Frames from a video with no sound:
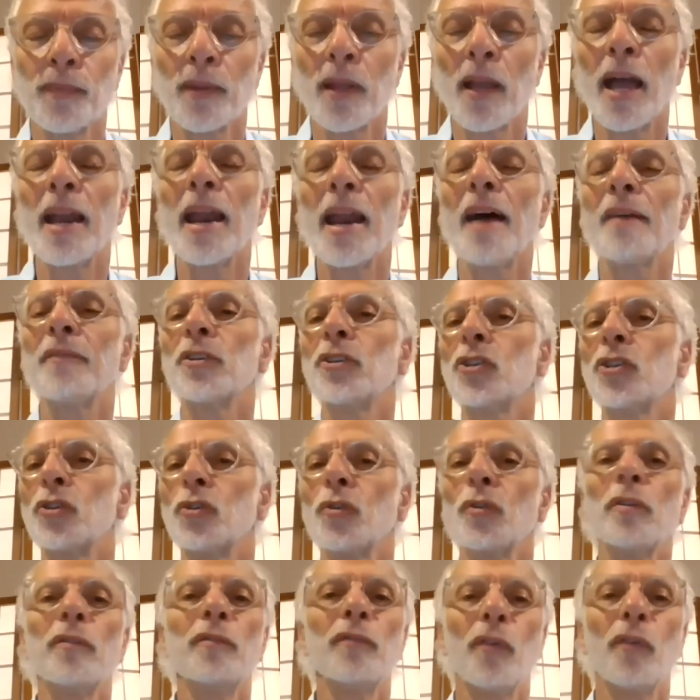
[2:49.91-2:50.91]
And having
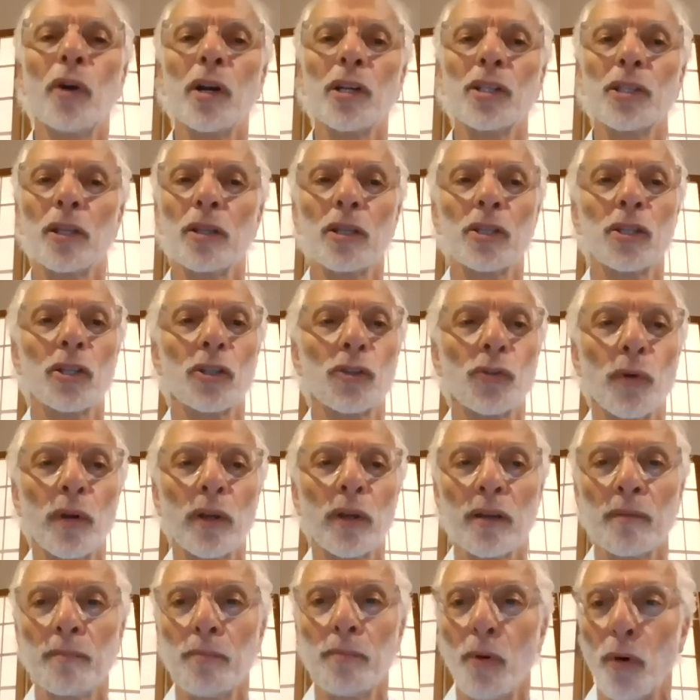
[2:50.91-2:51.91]
student voice in this is
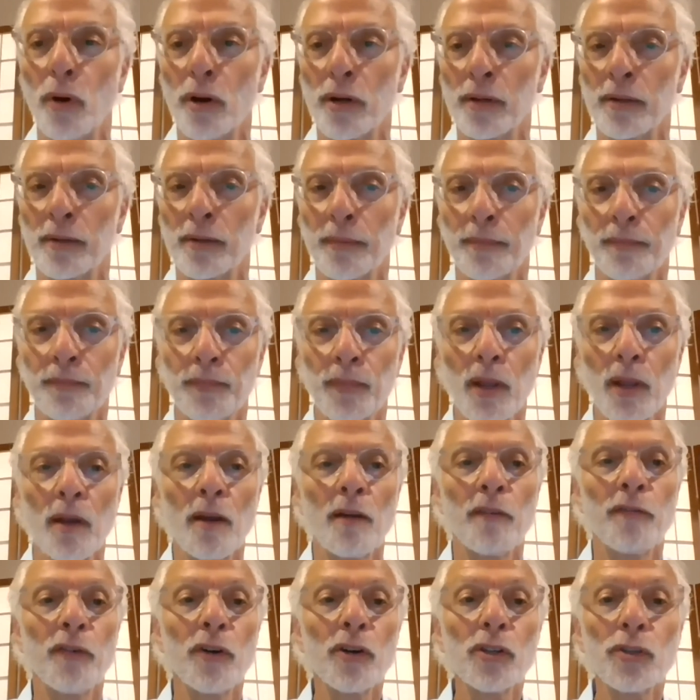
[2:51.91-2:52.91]
really
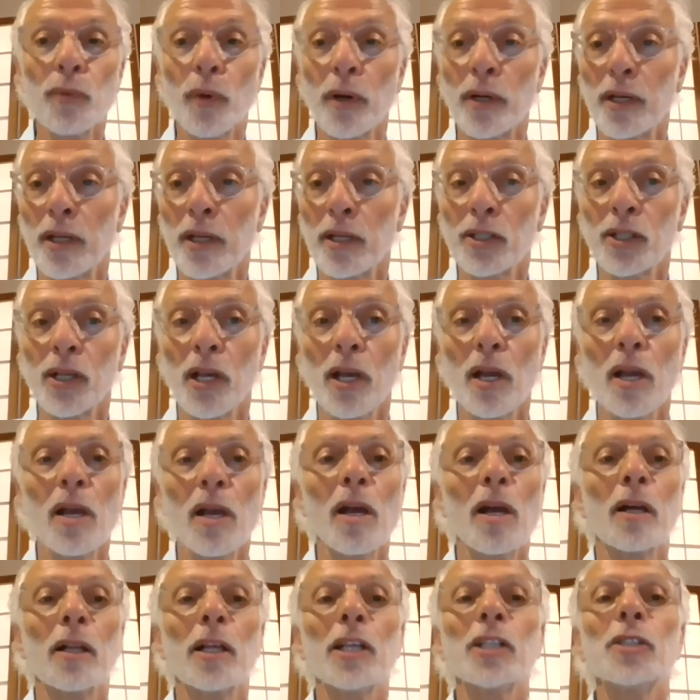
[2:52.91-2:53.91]
important. First one is,
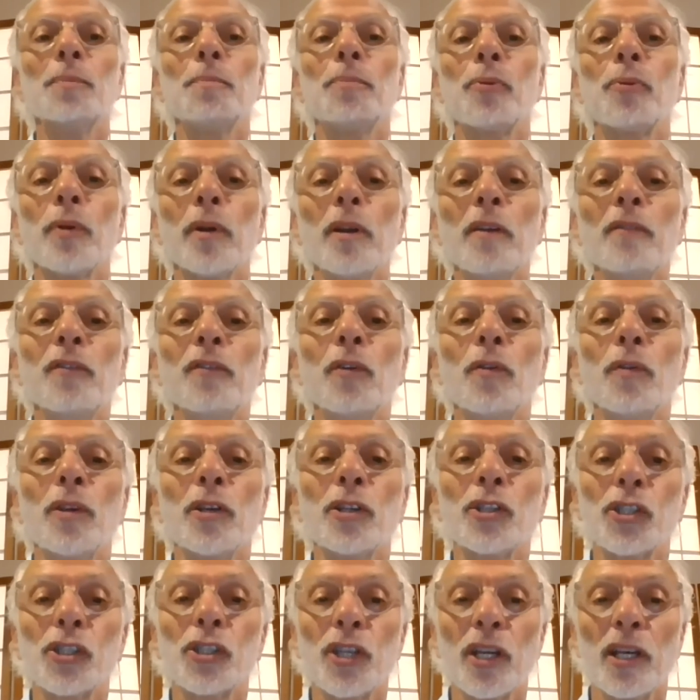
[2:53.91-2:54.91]
let's preview
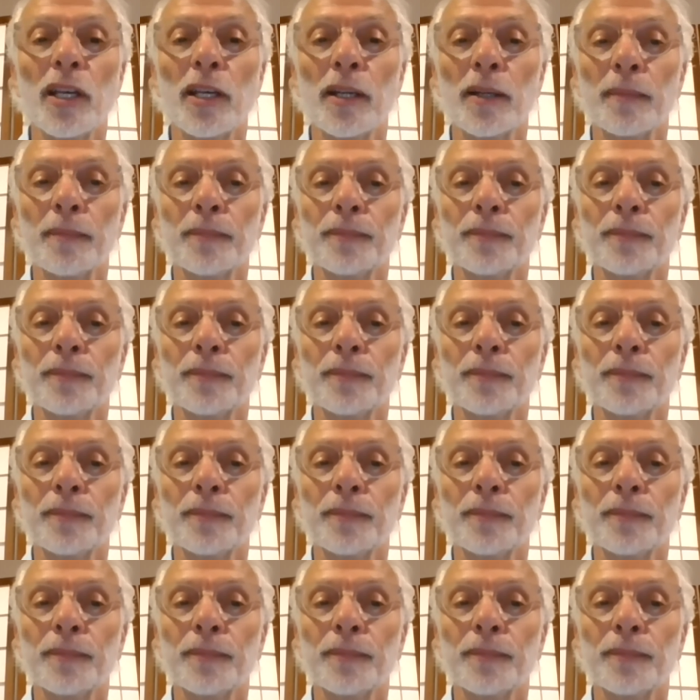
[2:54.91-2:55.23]
this scene.